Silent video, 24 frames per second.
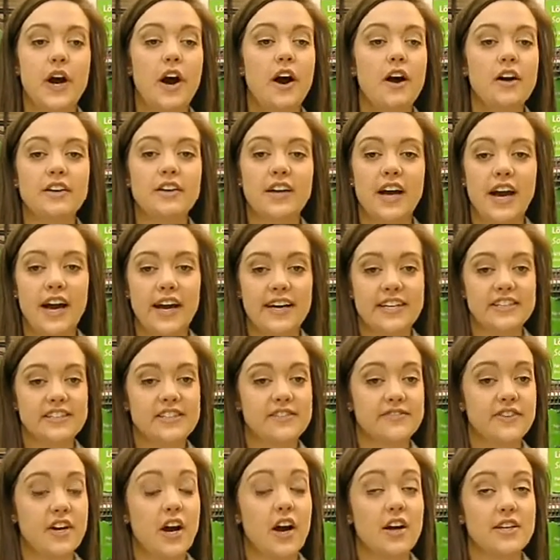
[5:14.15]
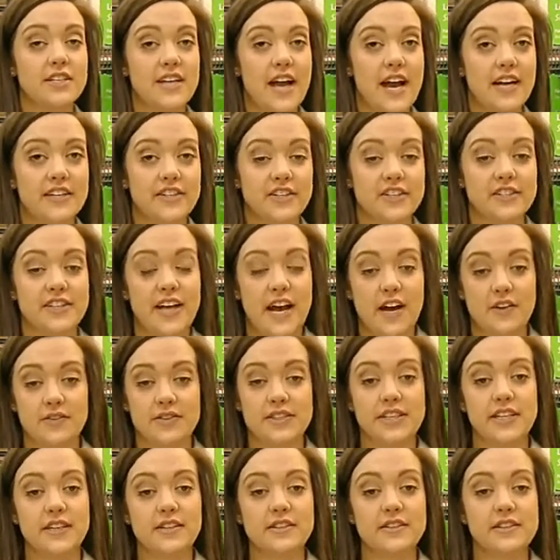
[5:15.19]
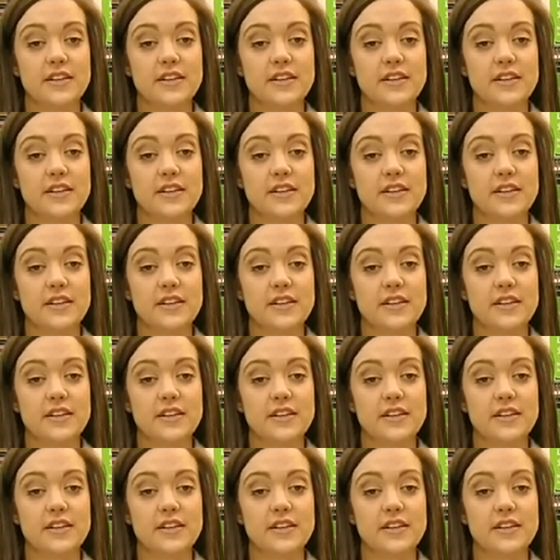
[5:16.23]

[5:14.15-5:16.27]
all kinds of contactors housing.